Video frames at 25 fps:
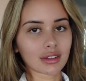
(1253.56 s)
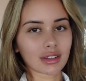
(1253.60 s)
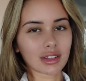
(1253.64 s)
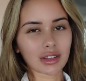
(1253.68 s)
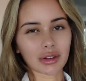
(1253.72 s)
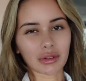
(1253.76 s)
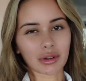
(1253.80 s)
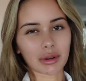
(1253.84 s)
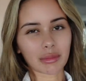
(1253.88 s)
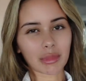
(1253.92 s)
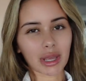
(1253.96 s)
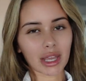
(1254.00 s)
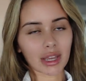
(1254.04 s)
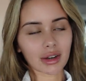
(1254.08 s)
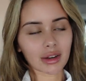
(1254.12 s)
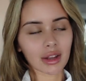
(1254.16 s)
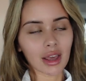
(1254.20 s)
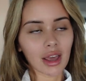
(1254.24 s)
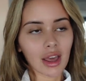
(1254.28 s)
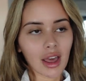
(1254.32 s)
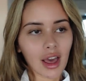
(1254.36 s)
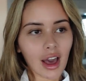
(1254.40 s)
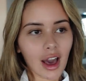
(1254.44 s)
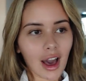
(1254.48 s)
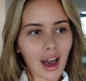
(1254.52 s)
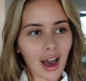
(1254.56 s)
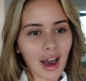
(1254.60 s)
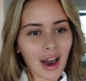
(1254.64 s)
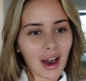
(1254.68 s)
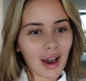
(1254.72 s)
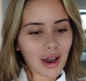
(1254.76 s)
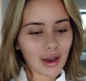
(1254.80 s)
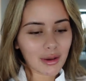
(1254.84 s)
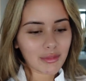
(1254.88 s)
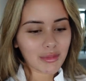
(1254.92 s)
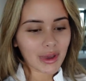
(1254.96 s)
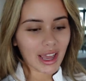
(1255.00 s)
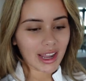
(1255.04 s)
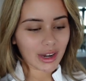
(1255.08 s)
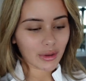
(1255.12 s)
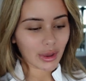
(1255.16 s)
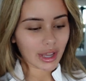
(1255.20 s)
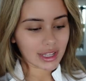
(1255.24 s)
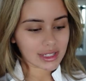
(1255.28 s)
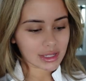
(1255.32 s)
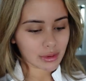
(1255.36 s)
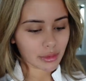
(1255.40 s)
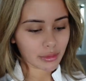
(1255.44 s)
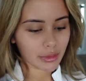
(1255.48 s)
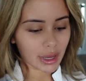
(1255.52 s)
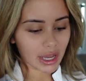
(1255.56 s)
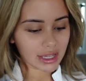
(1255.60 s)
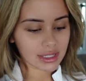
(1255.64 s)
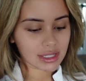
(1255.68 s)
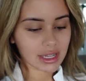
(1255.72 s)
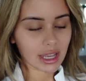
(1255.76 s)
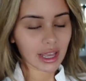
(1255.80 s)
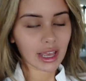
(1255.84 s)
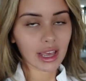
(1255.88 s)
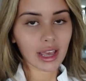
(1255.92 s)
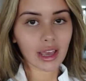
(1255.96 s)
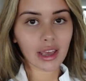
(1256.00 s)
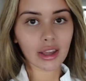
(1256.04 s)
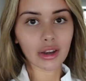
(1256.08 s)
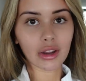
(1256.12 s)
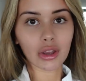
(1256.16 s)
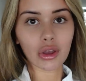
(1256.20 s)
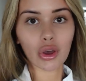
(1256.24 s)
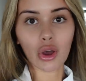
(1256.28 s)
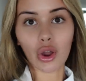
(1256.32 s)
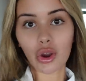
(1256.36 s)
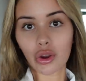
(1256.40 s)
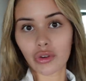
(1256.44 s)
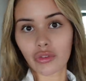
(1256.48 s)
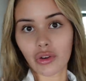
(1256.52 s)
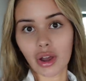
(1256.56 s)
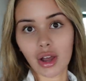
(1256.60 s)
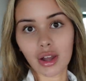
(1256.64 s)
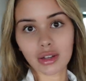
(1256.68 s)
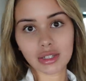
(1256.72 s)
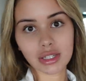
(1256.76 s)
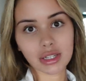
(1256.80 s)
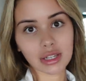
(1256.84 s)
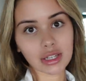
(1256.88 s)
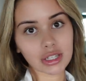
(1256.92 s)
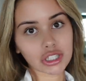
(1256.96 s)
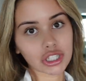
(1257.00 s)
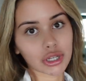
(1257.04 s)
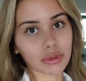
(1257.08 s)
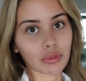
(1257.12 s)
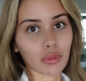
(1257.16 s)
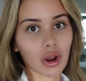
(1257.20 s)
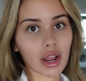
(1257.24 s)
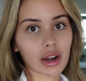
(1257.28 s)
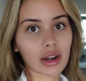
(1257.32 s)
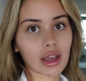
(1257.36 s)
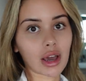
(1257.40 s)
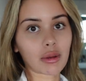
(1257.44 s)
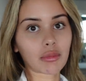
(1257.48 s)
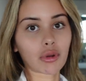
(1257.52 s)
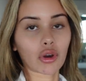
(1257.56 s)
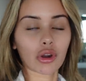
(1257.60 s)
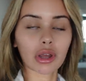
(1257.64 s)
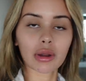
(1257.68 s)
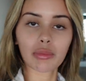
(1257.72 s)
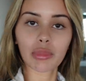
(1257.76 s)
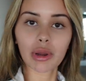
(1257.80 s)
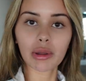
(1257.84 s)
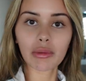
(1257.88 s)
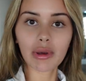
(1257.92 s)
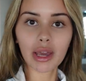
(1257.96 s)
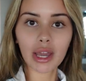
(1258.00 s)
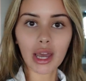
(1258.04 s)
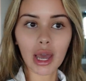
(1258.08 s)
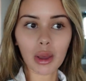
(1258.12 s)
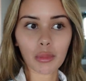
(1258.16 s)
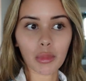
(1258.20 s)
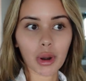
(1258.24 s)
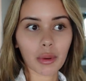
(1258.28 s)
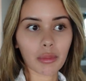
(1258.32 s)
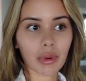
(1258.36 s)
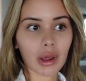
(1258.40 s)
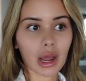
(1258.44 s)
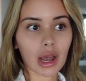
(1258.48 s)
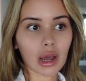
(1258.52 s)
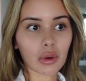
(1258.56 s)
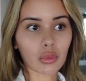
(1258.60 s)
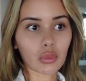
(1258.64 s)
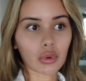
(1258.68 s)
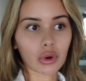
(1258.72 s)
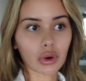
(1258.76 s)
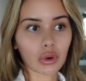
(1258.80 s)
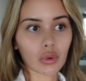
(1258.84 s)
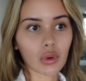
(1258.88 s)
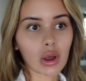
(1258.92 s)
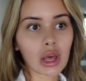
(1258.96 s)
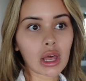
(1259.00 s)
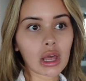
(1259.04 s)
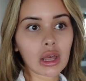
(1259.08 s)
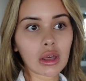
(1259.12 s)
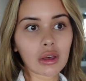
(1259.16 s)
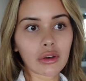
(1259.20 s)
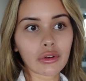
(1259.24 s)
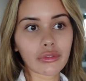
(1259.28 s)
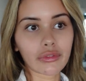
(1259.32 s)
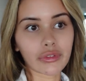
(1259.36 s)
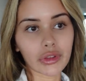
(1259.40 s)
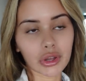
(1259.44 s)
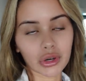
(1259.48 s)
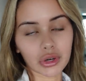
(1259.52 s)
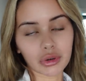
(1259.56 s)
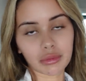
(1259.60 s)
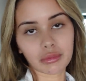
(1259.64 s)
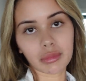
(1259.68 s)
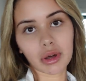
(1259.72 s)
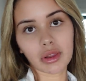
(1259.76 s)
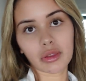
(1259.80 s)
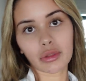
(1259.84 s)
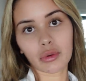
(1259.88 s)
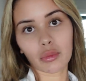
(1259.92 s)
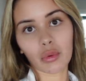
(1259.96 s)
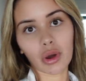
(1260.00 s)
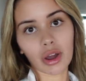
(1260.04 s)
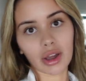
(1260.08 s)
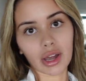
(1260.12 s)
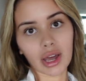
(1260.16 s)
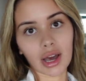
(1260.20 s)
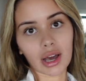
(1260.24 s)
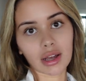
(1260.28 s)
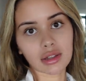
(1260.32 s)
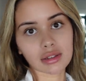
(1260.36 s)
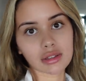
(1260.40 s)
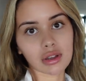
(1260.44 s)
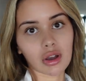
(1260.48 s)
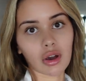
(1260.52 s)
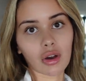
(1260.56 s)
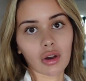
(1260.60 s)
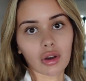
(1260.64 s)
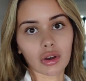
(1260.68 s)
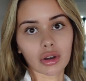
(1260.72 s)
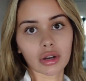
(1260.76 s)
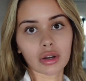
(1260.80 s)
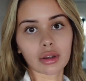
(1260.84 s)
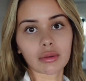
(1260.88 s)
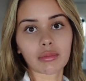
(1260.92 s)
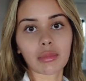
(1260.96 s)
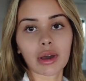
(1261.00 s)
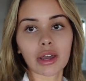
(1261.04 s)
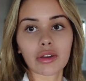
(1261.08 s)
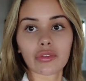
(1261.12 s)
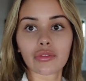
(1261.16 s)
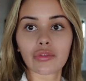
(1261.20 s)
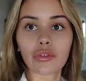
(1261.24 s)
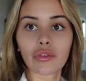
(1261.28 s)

You know what I mean? Anyways, I'm about to head over to the gym right now. I'm not going to bring my camera, but I will film the workouts on my